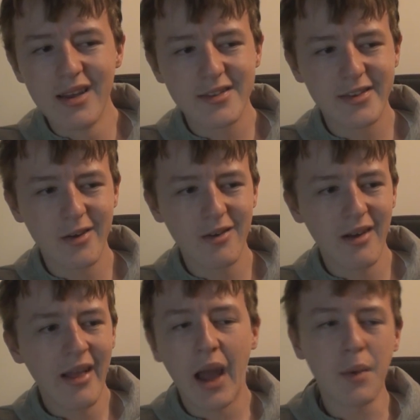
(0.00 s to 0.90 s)

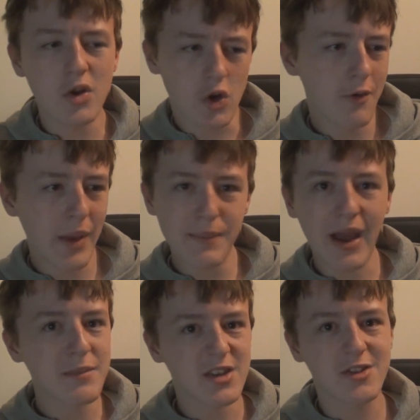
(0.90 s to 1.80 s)
So I'm not sure,
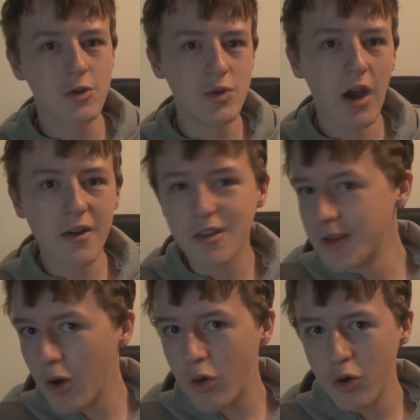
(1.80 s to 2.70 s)
maybe I'm just too young
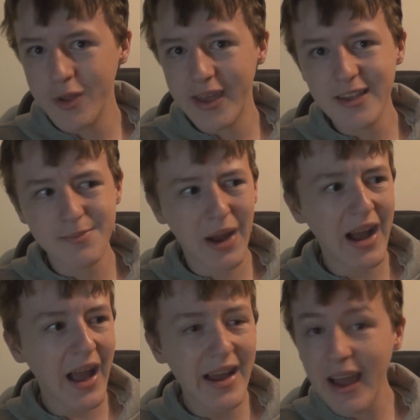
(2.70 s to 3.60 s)
to know who he is, but
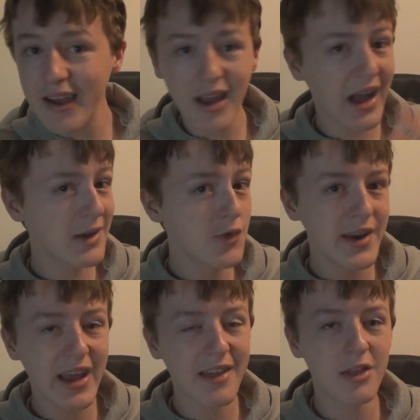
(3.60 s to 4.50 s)
I
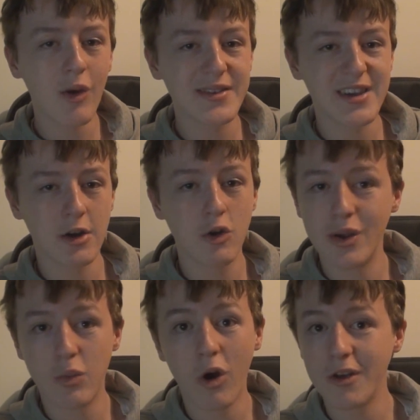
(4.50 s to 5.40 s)
really had no idea
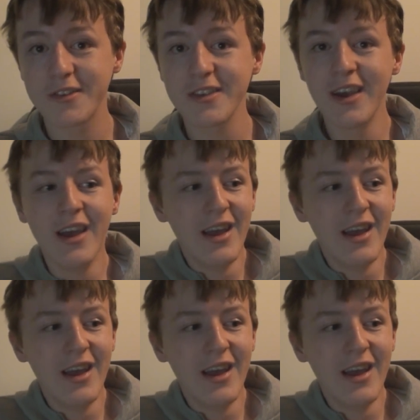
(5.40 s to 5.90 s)
who he was.